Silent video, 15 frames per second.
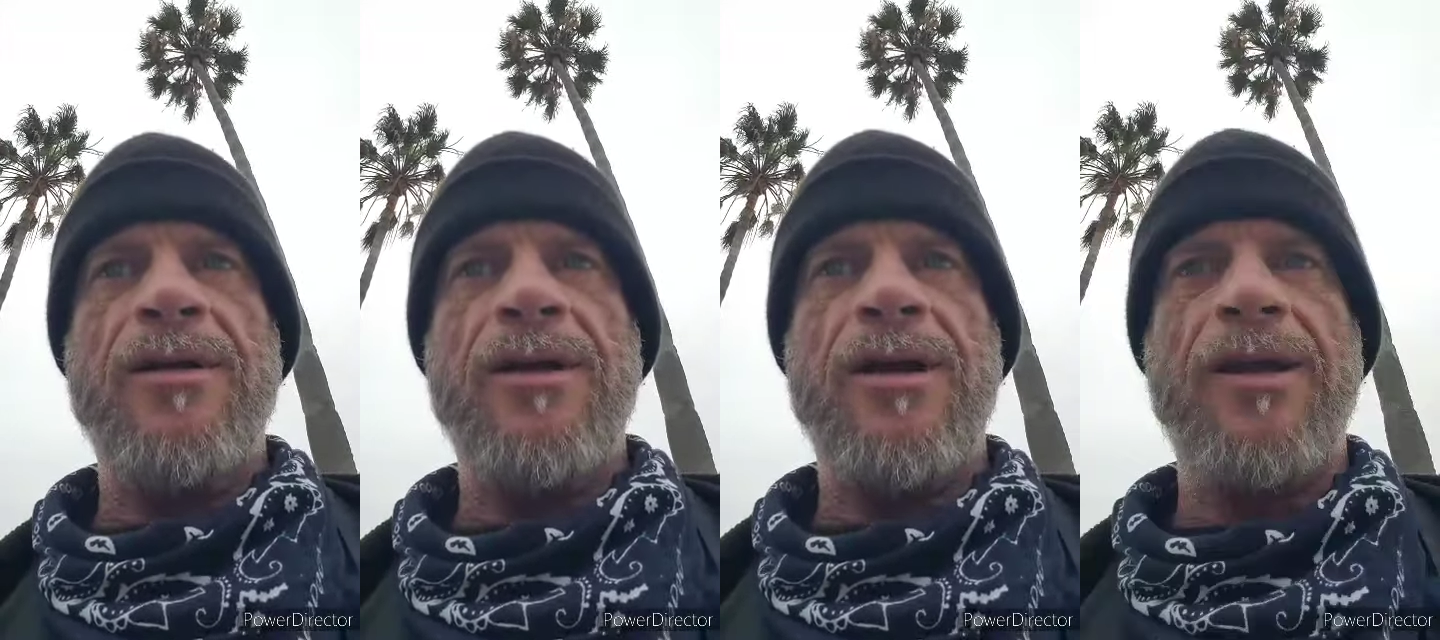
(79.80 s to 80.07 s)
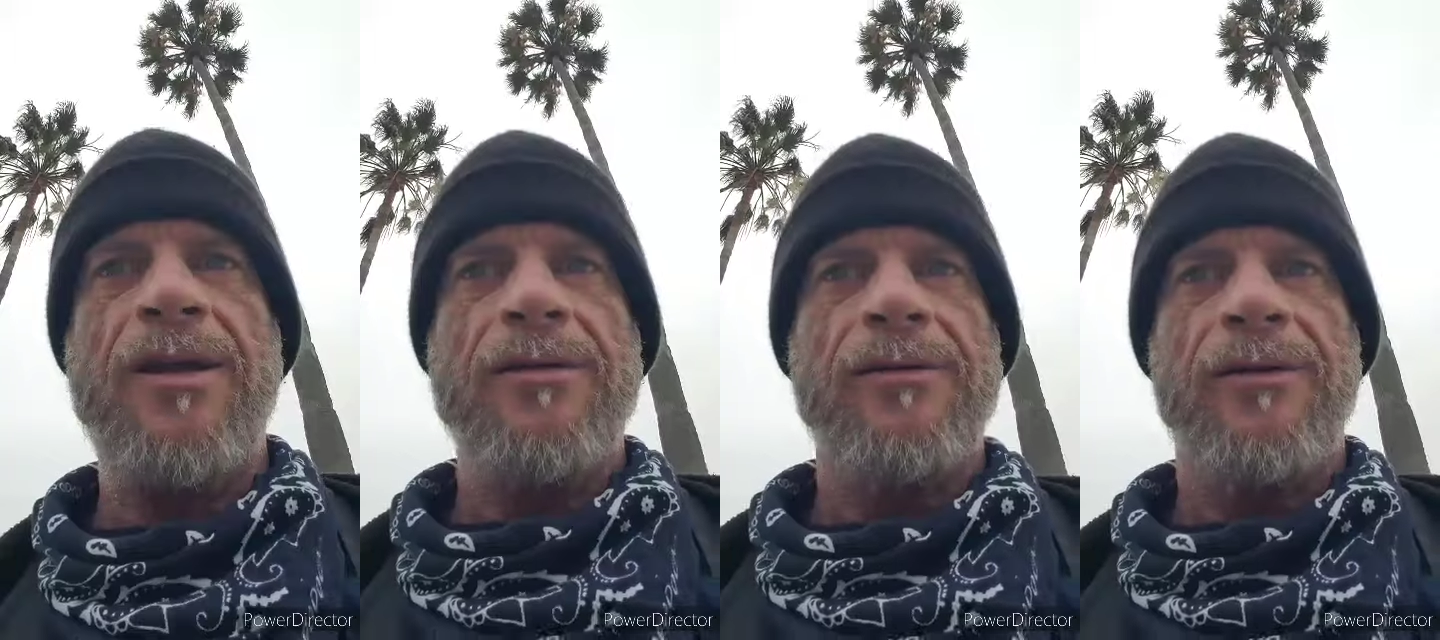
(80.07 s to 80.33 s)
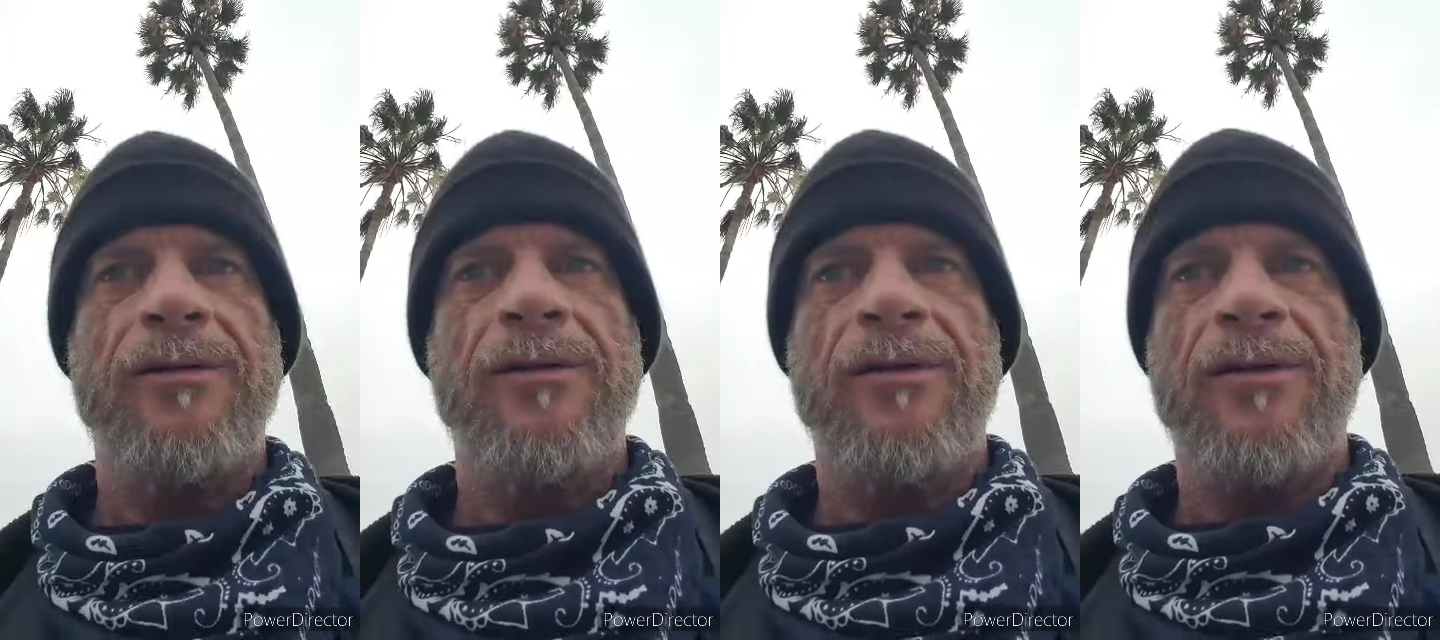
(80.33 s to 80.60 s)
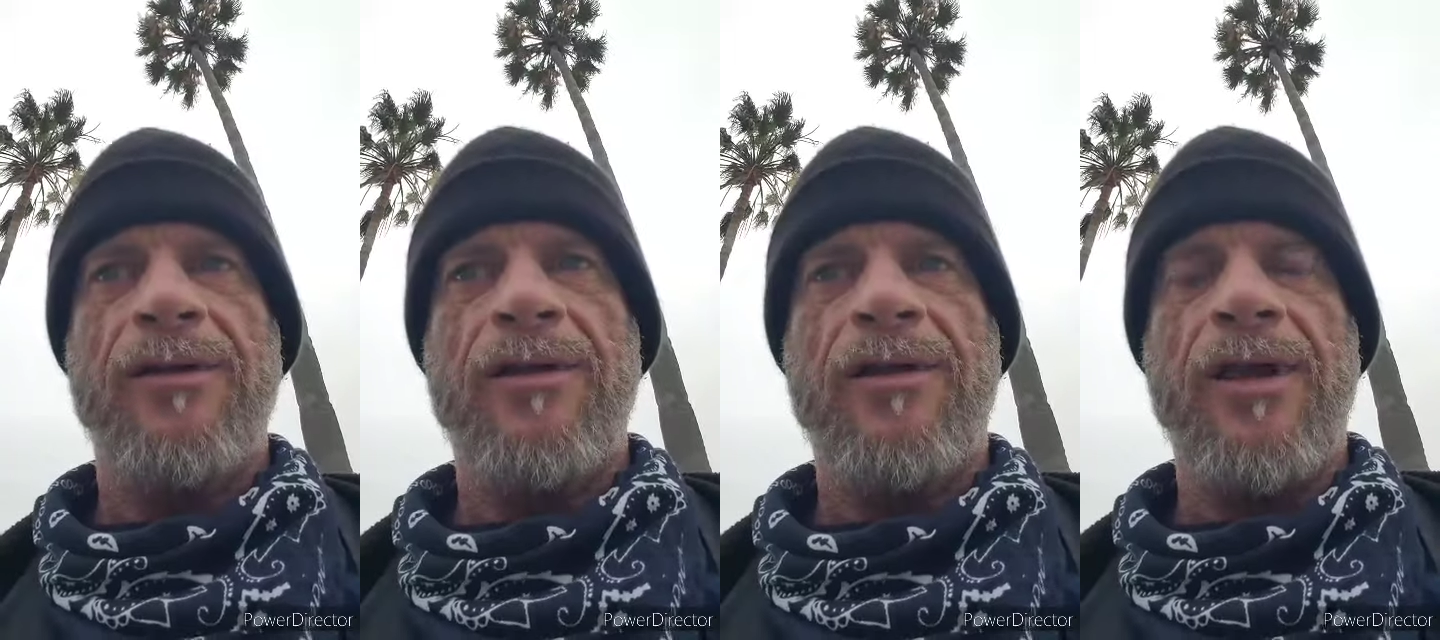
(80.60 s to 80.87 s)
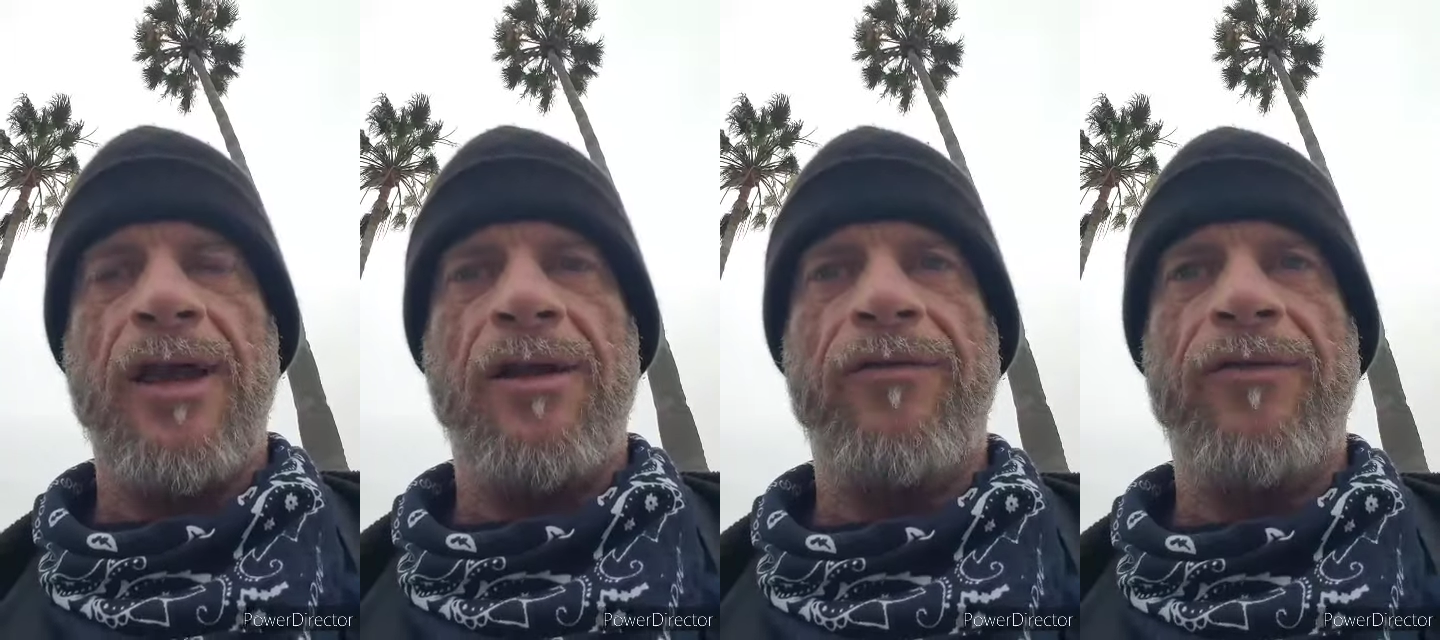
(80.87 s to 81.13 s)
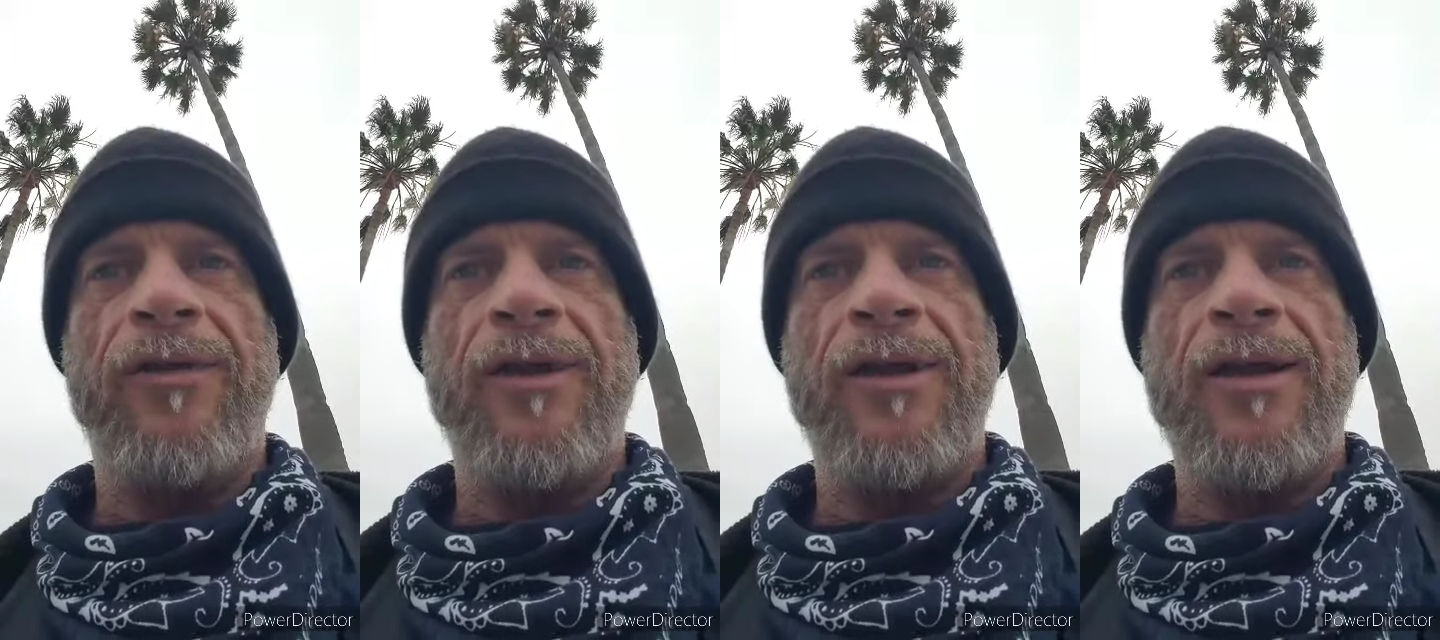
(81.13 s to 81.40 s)
I
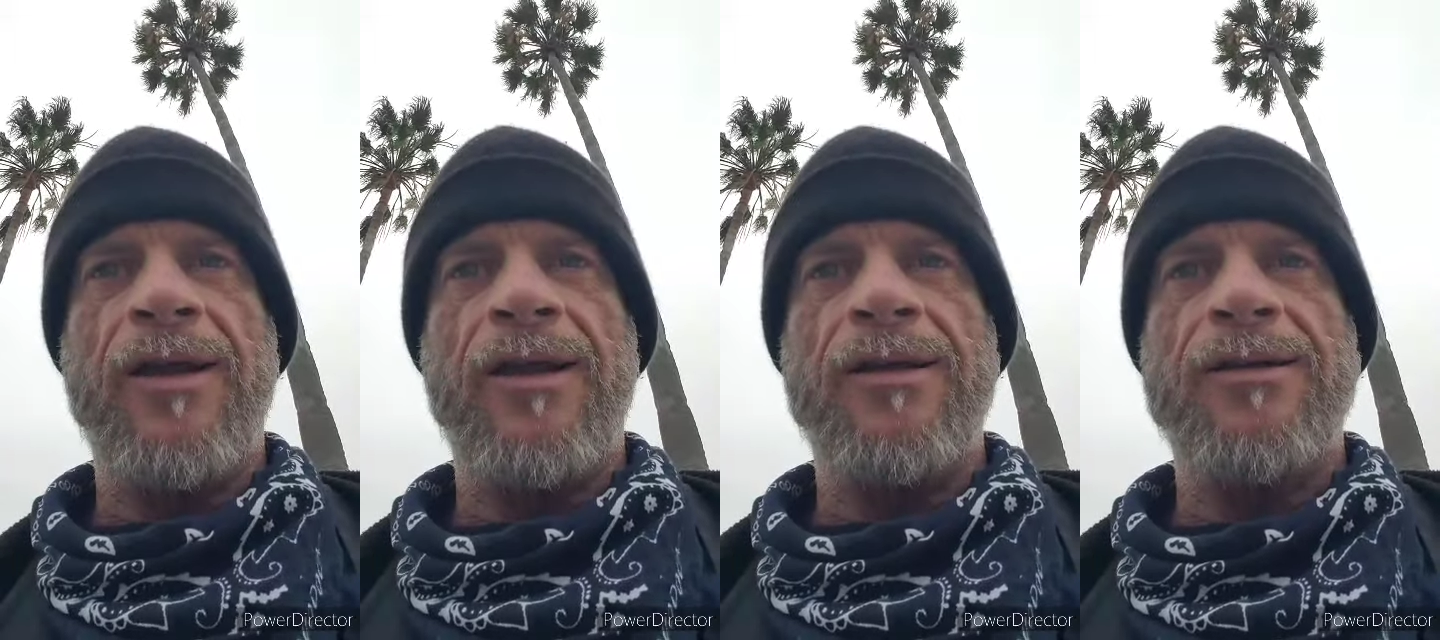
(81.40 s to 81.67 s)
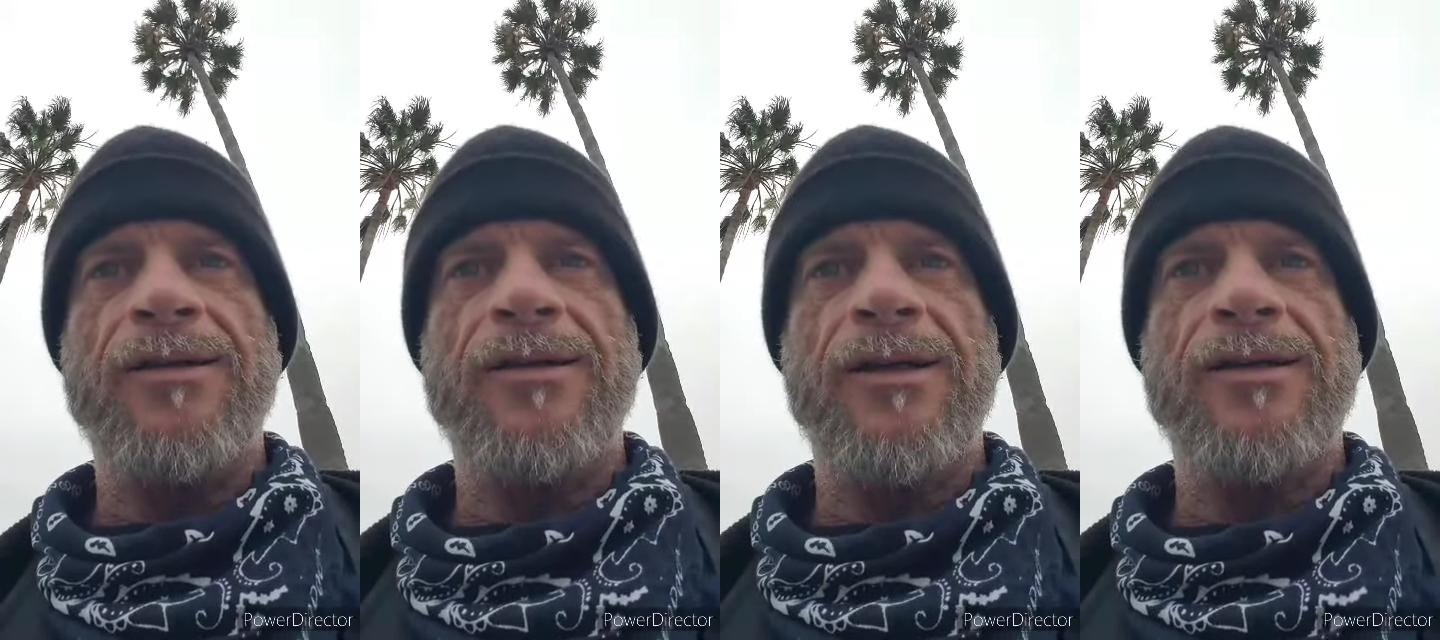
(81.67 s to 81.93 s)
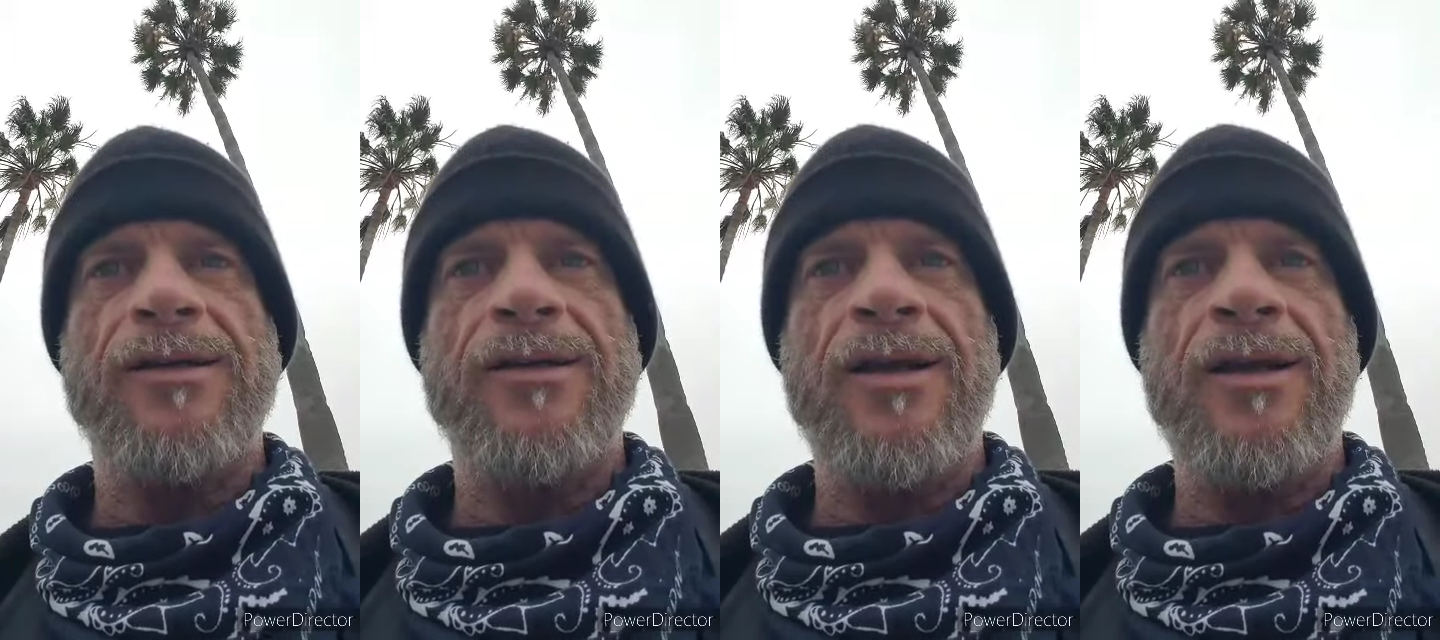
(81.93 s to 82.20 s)
thankfully had 6